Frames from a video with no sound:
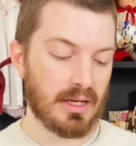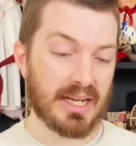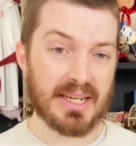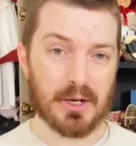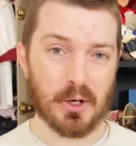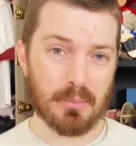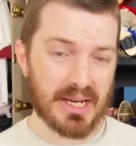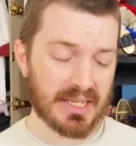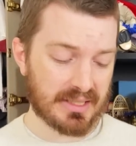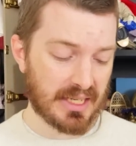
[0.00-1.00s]
Again, her meat
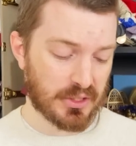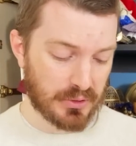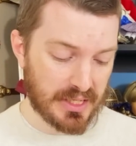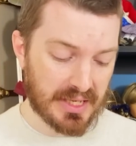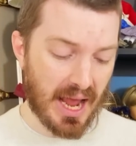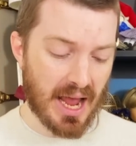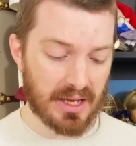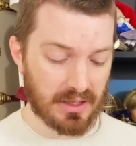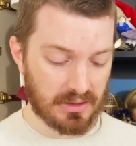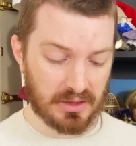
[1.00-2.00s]
accessories,
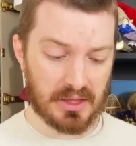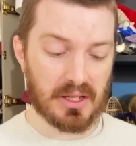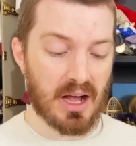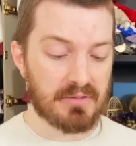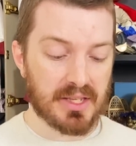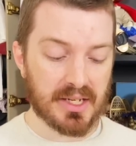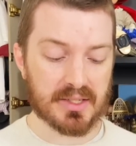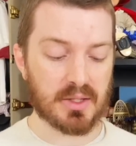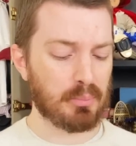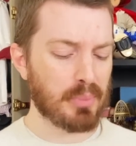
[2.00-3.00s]
I love these.
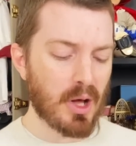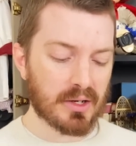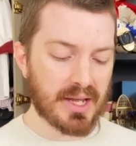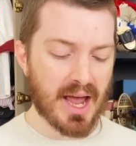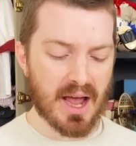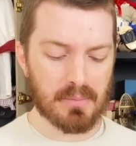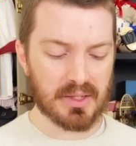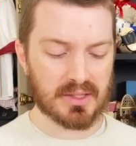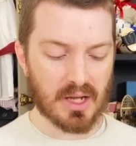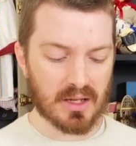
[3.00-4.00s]
The ball cap, the
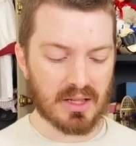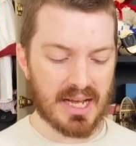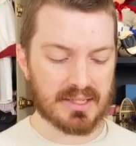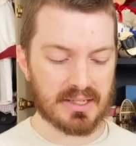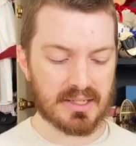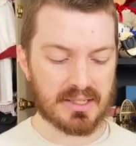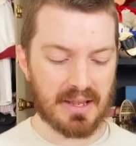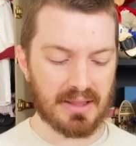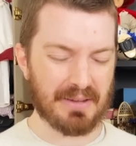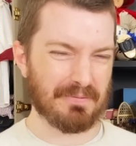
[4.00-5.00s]
sunglasses
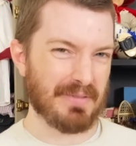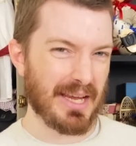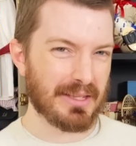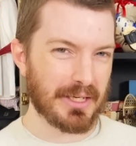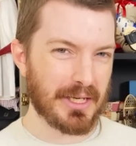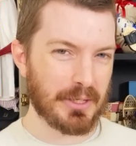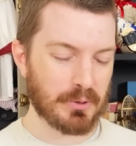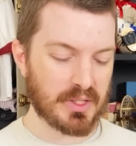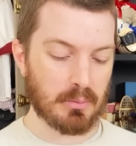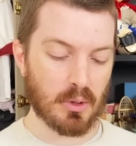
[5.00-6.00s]
that like vaguely
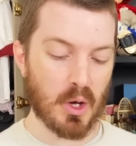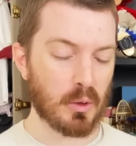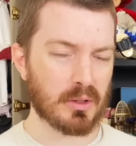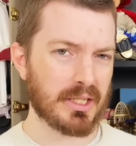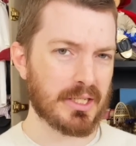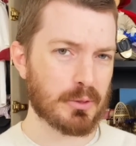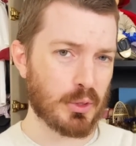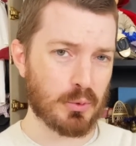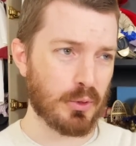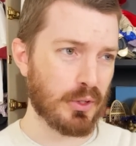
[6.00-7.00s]
resemble Oakley's,
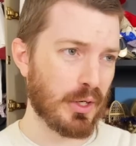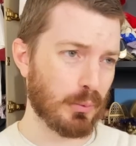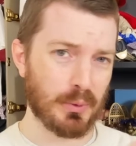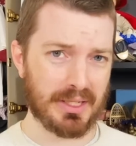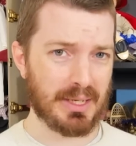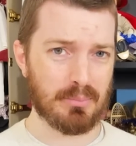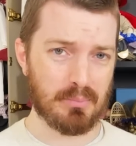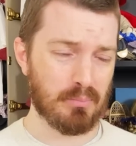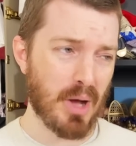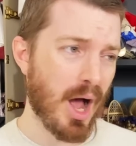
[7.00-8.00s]
which were a really
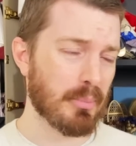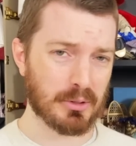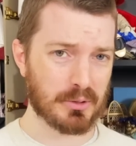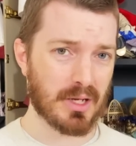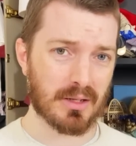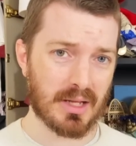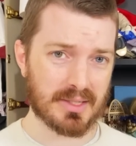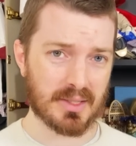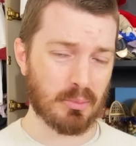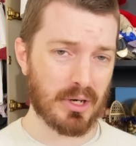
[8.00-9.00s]
popular
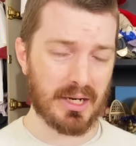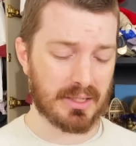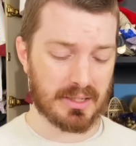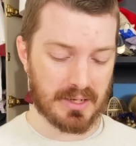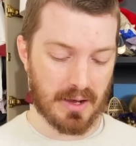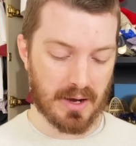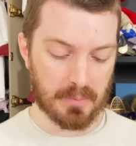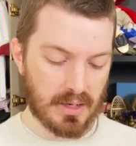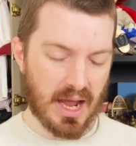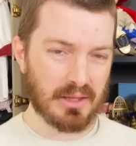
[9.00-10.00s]
sunglasses brand at the
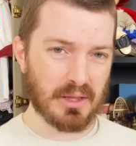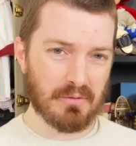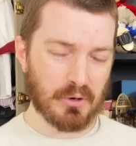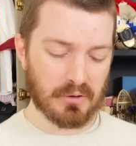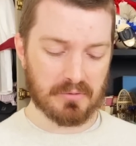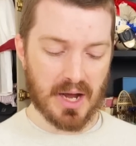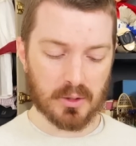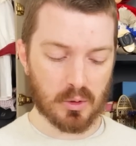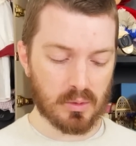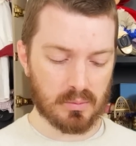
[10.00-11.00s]
time. I love her
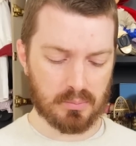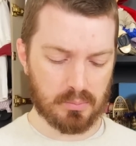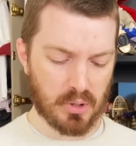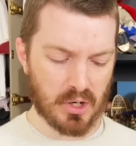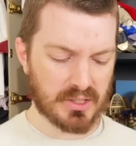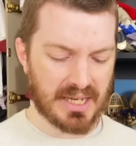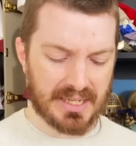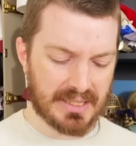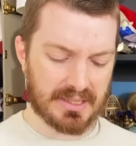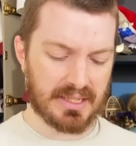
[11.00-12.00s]
vinyl purse, I
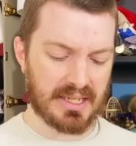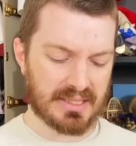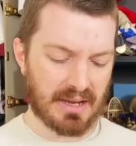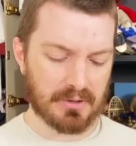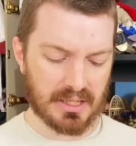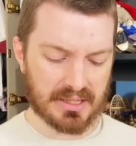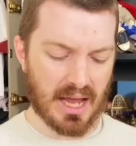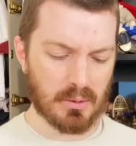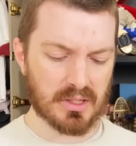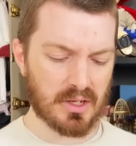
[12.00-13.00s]
guess it is. I feel like
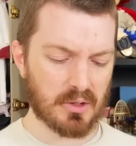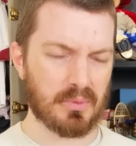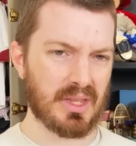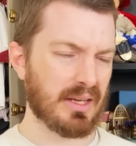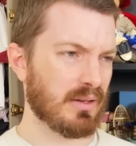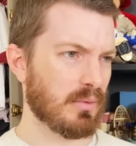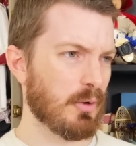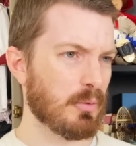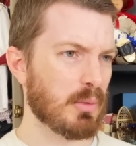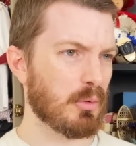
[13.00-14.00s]
that was another thing I
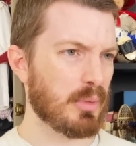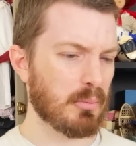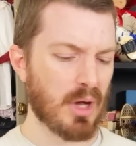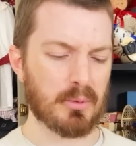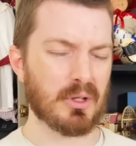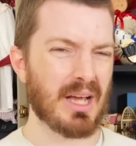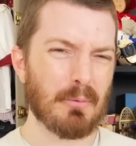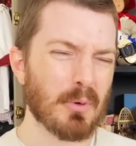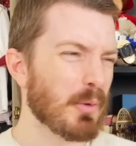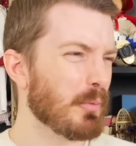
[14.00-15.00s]
remember being popular. I
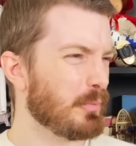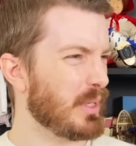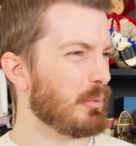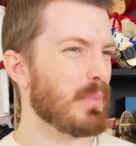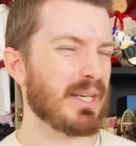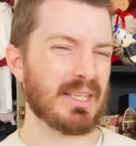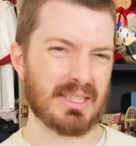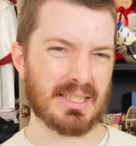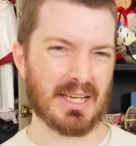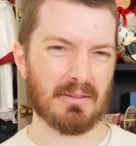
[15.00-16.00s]
remember people making
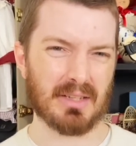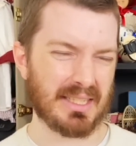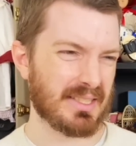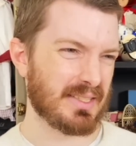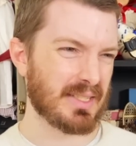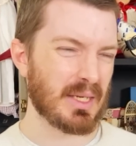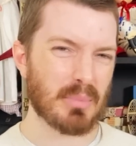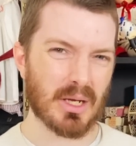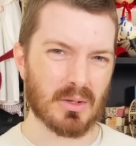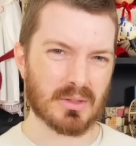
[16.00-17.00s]
things out of like seat
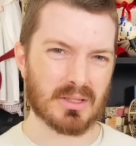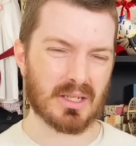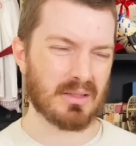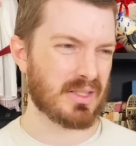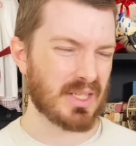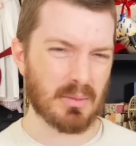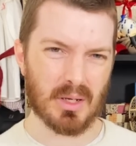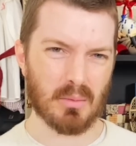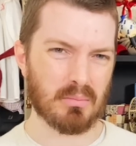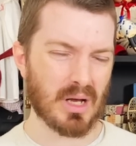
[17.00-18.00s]
belts and
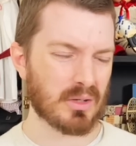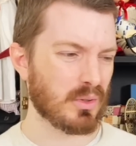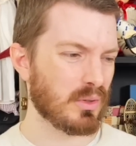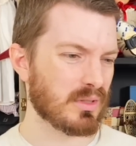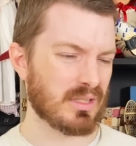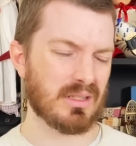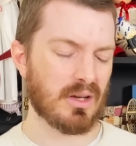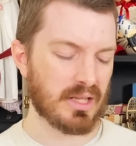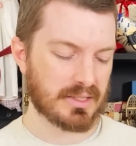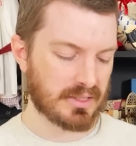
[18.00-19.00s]
seatbelt buckles and
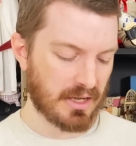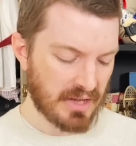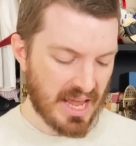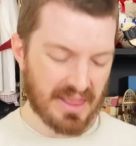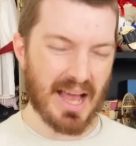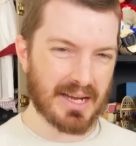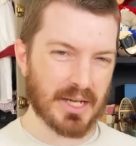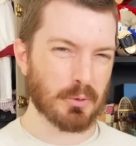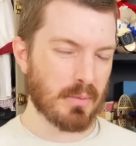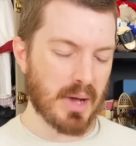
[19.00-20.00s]
all that stuff. That kind
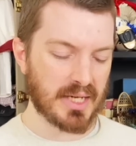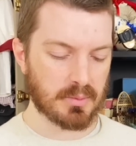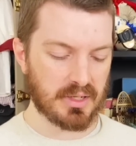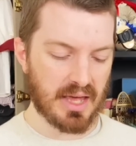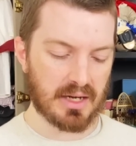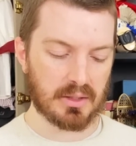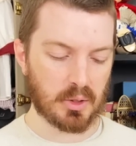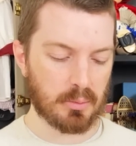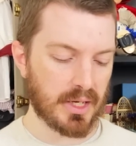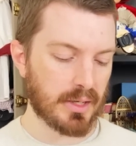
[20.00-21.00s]
of reminds me of that a
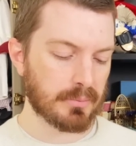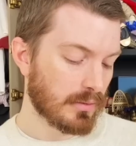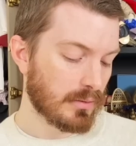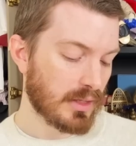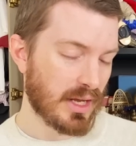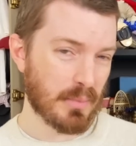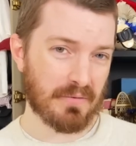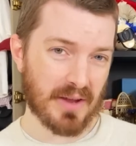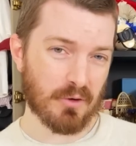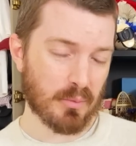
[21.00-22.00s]
little bit. And my
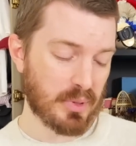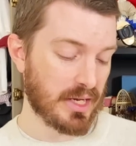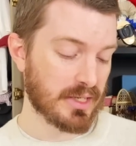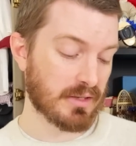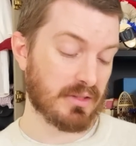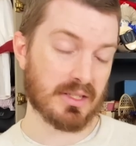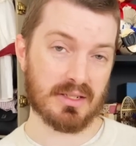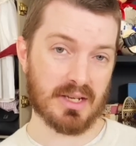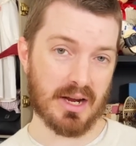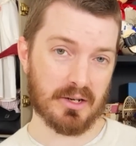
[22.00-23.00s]
favorite piece of this
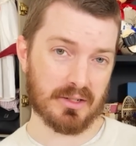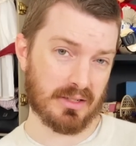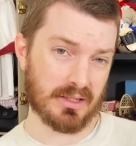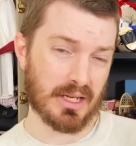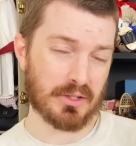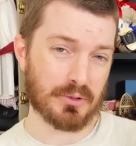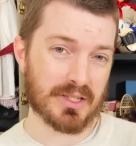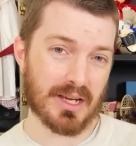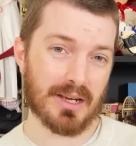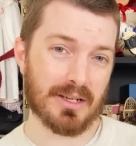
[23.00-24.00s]
entire accessory
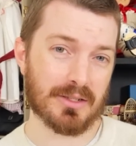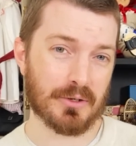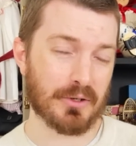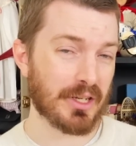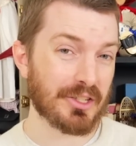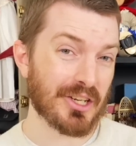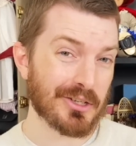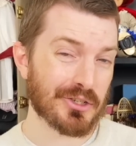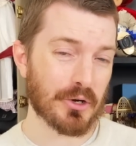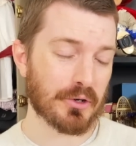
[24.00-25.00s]
set is her yin yang
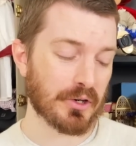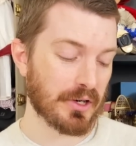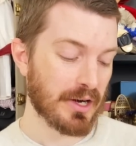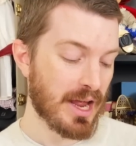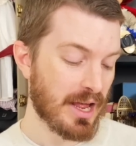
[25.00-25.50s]
choker.